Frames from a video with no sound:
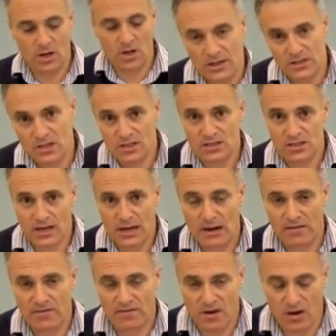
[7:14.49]
Okay, just to
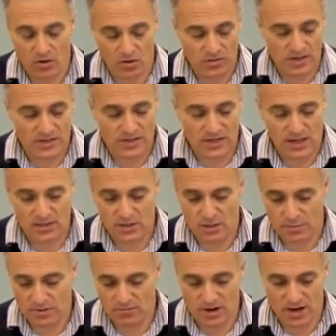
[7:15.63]
clarify on these
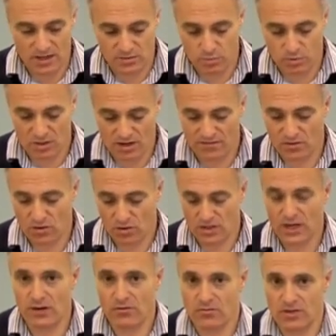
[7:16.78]
telescopic rails, what I've got
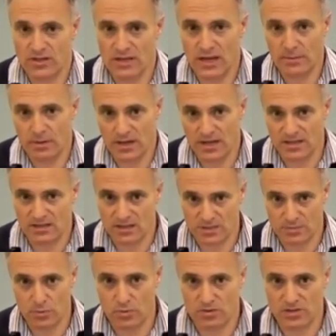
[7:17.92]
here on the table is a
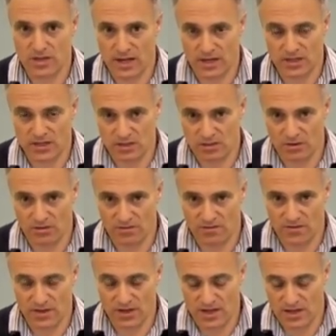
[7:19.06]
small selection of
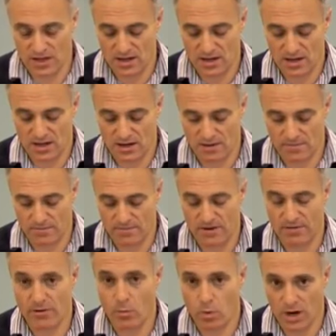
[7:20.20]
the
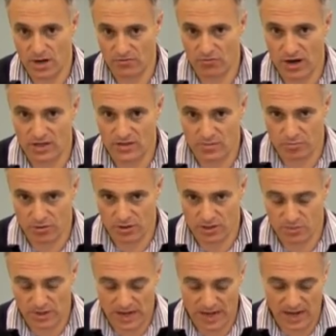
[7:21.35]
very wide range of
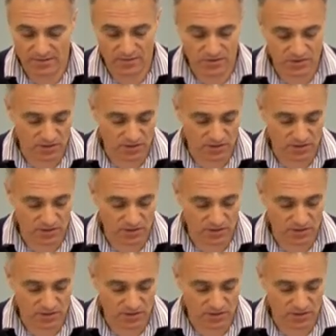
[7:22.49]
products we have.